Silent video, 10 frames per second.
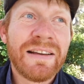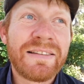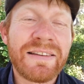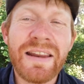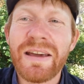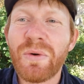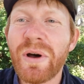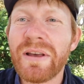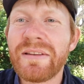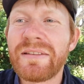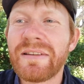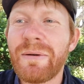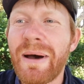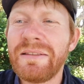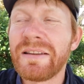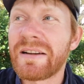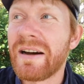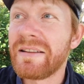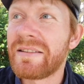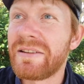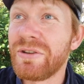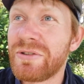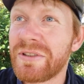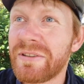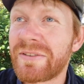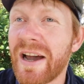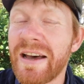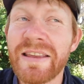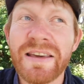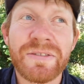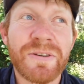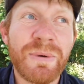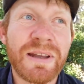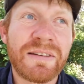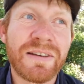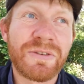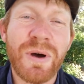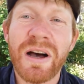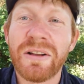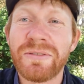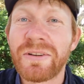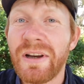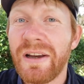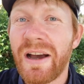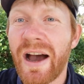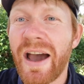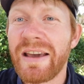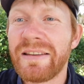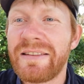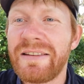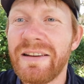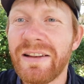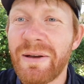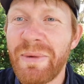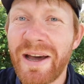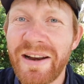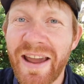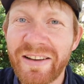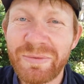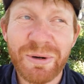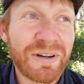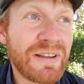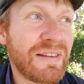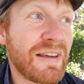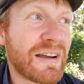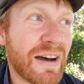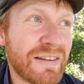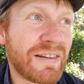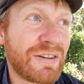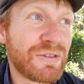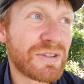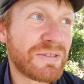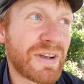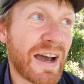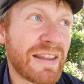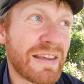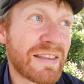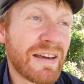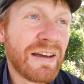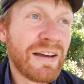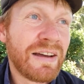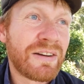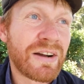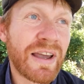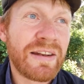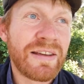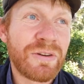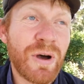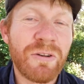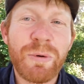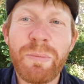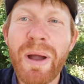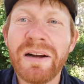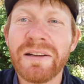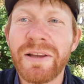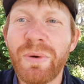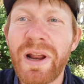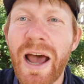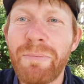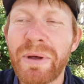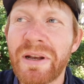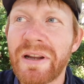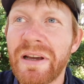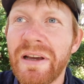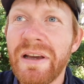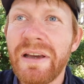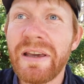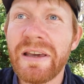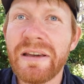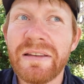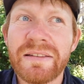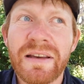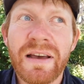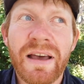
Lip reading: city was about the Constitution of Cádiz from 1812. I still am not an expert in the Constitution of Cádiz during 1812, but apparently what happened is